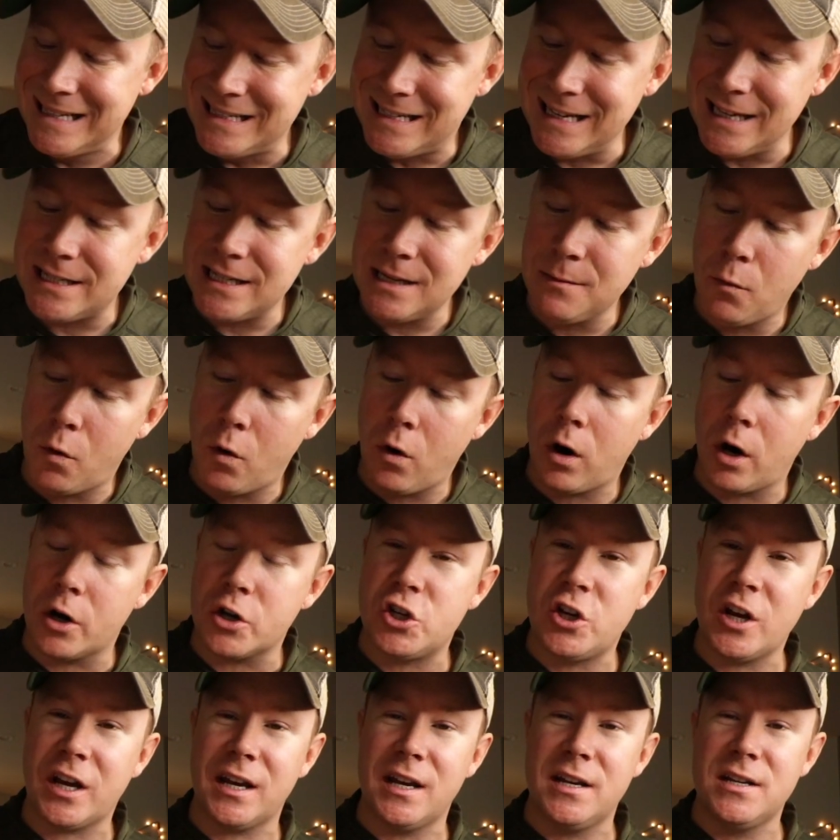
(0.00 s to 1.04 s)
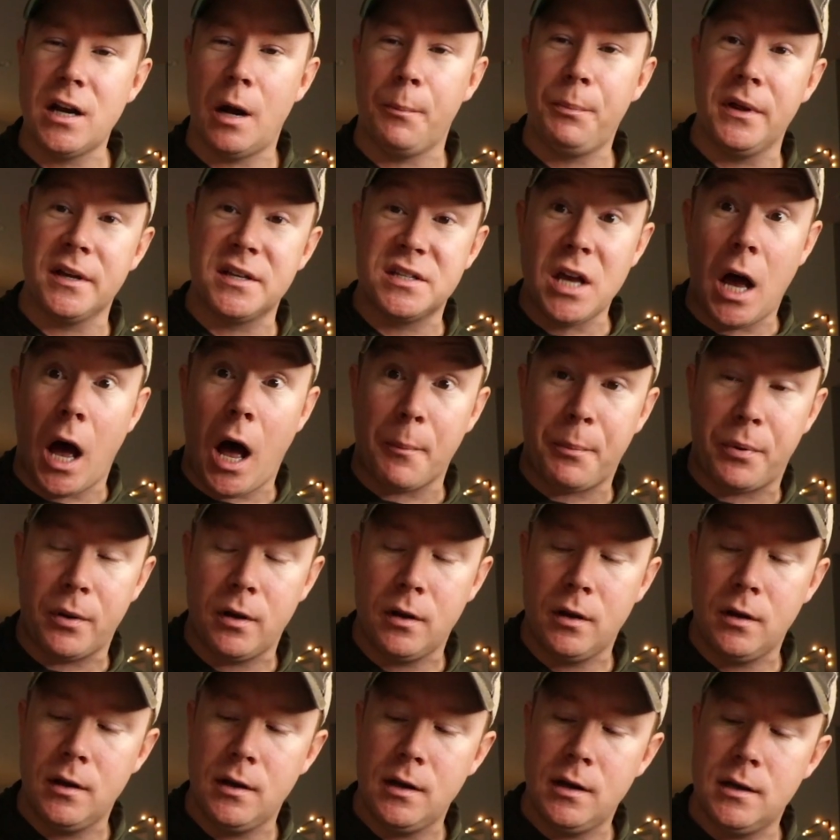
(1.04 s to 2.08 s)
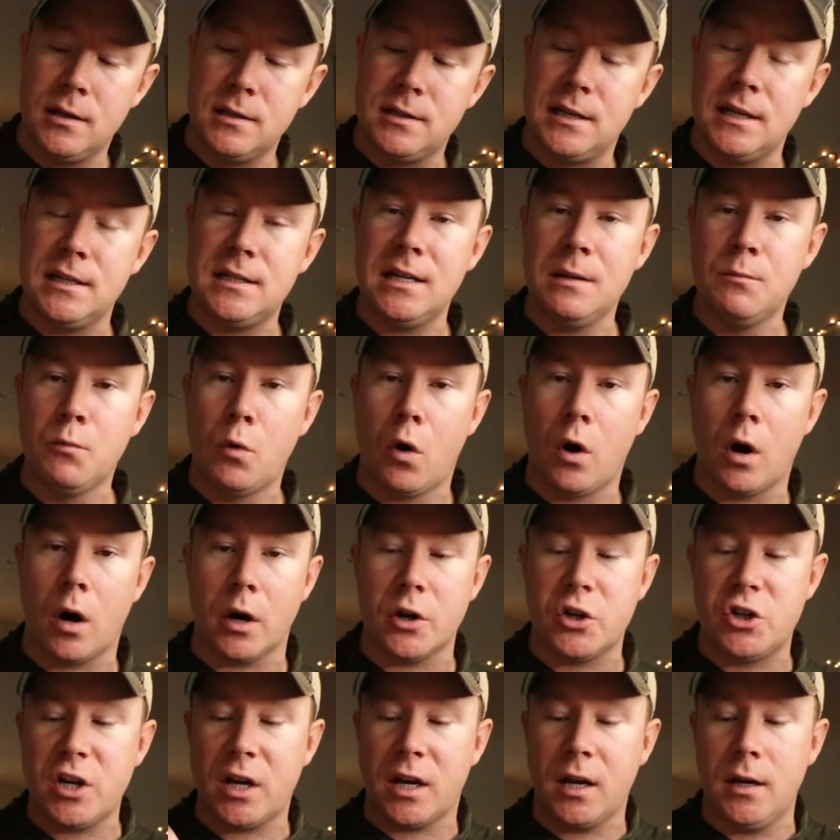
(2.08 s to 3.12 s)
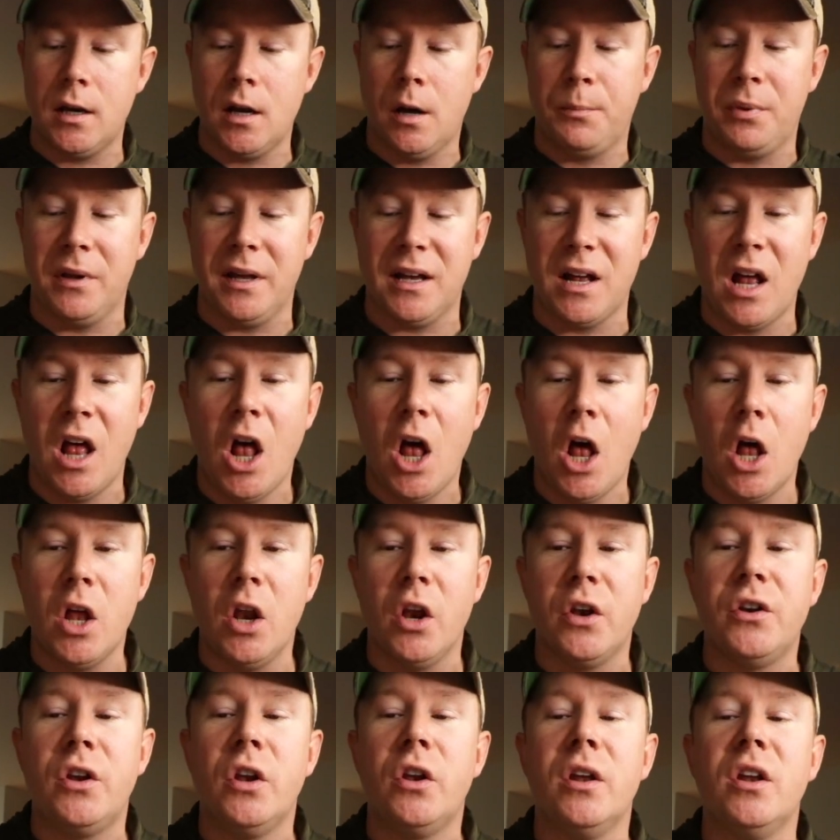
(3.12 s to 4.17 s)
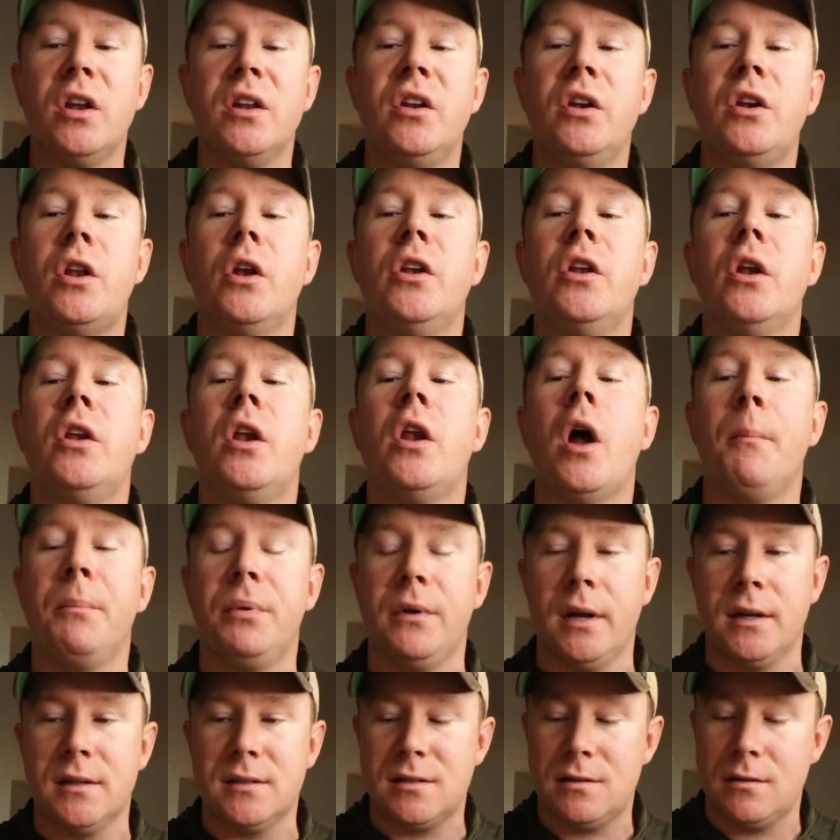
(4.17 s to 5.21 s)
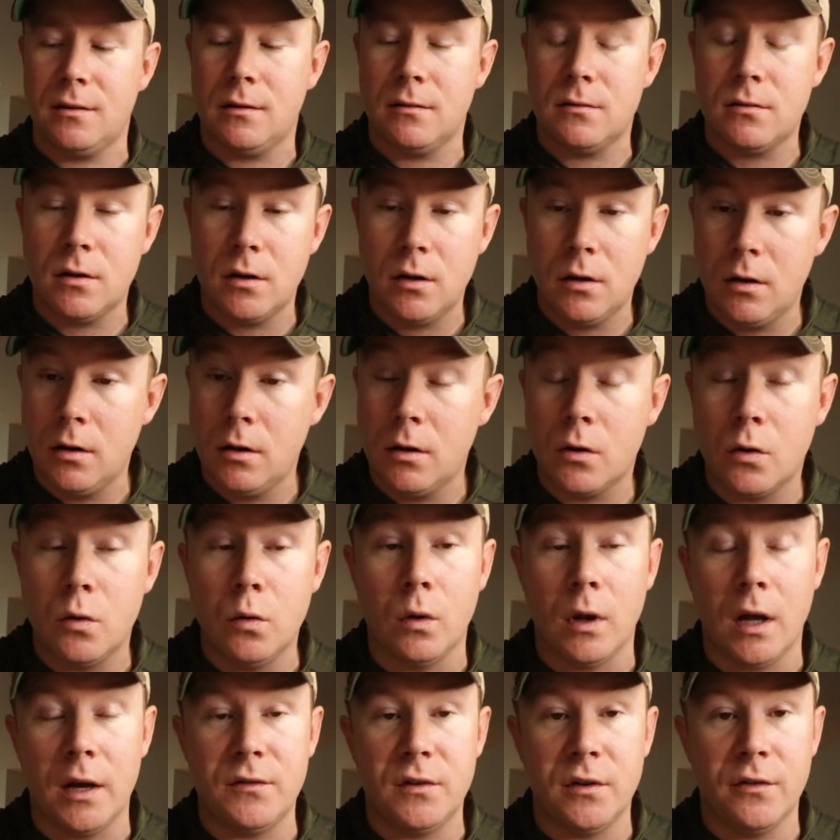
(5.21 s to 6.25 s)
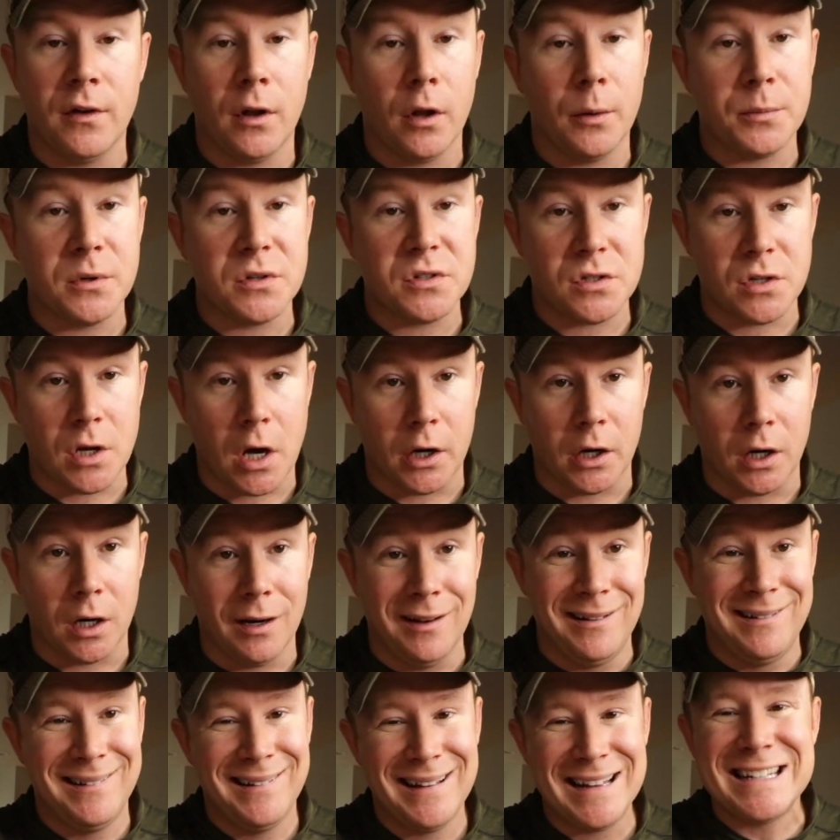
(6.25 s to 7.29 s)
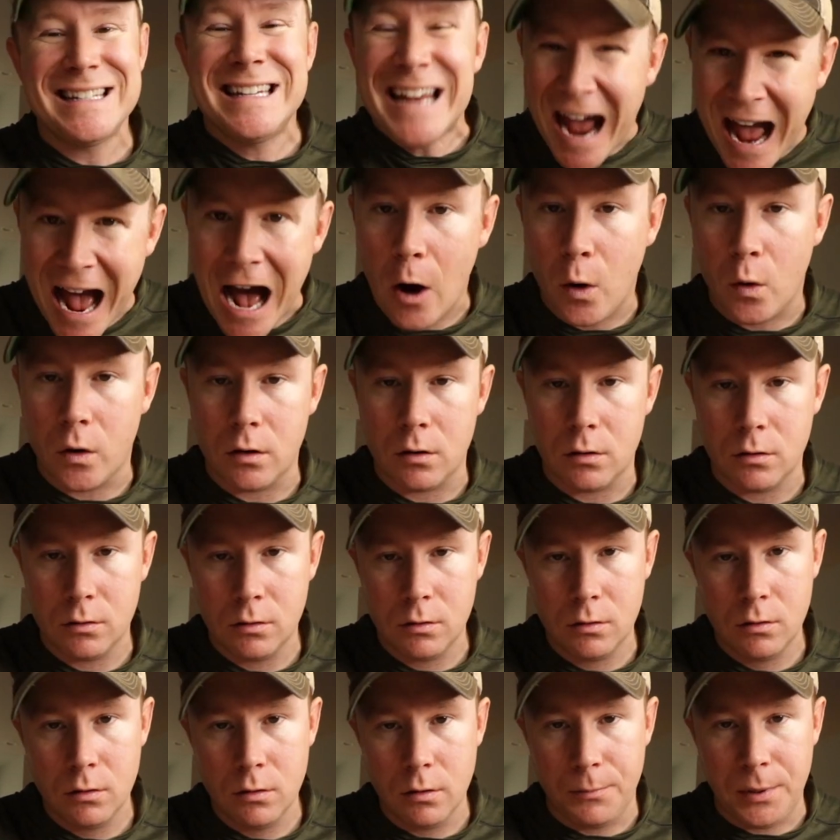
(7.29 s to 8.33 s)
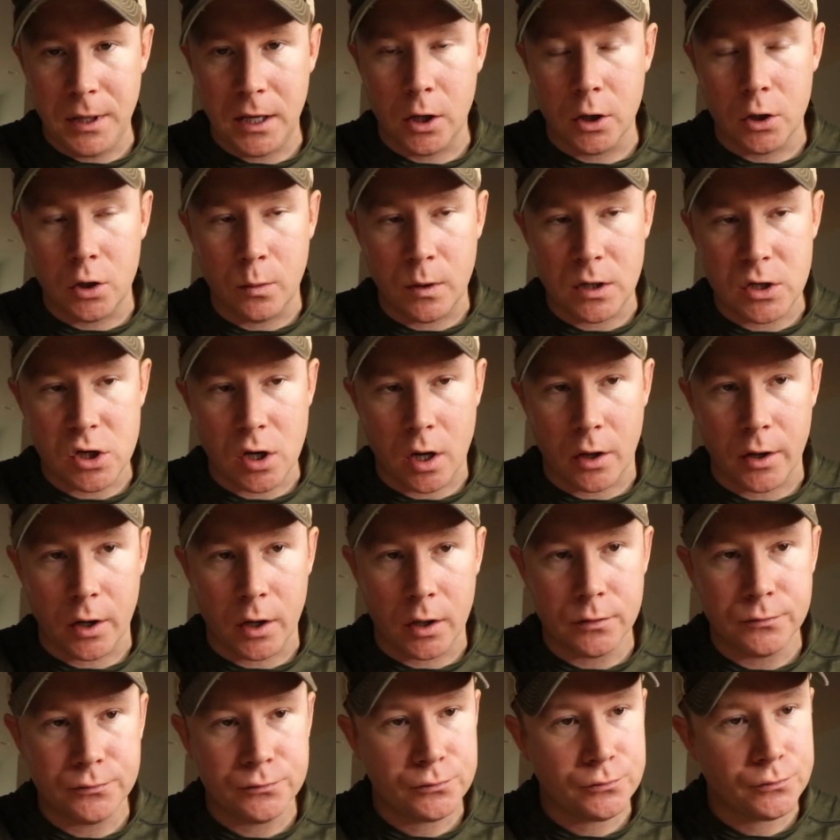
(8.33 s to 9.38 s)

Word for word: Dinty Moore chicken and dumplings up. Dinty Moore chicken and dumpling, dumplings Cool, I've developed a stutter. Down. Be good to each other.